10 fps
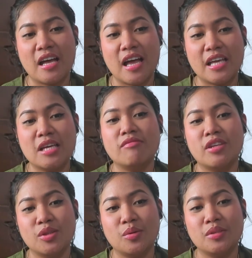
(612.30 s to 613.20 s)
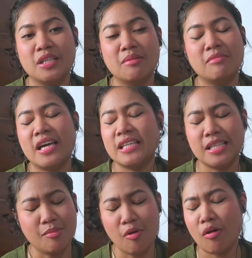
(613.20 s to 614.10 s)
I even told him na
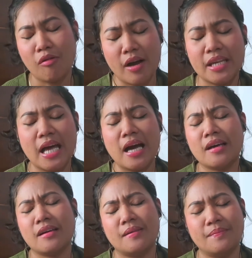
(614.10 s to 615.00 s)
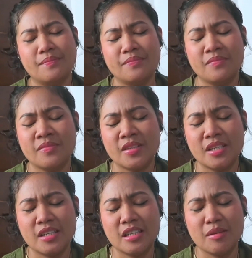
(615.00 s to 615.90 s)
hindi mo ako anak.
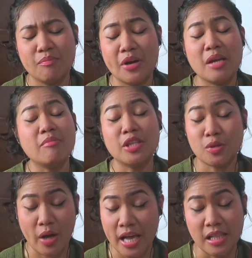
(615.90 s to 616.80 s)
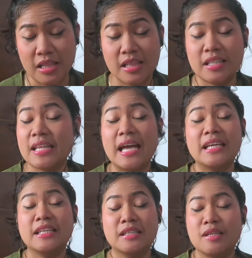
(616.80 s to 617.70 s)
Bring me to hell
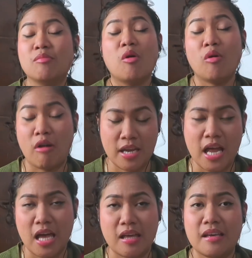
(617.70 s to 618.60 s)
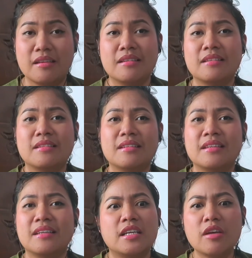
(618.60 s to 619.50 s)
dahil hindi mo ako anak.
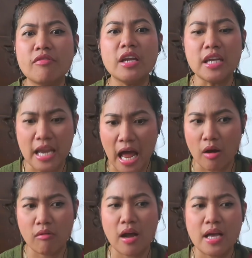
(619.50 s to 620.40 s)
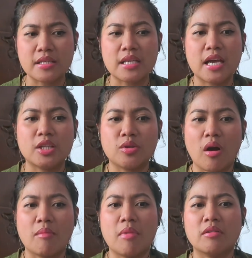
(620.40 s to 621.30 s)
Even now, as I
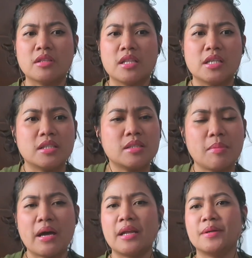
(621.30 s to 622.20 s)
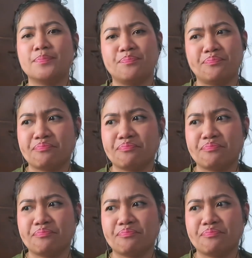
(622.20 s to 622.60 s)
talk about this, parang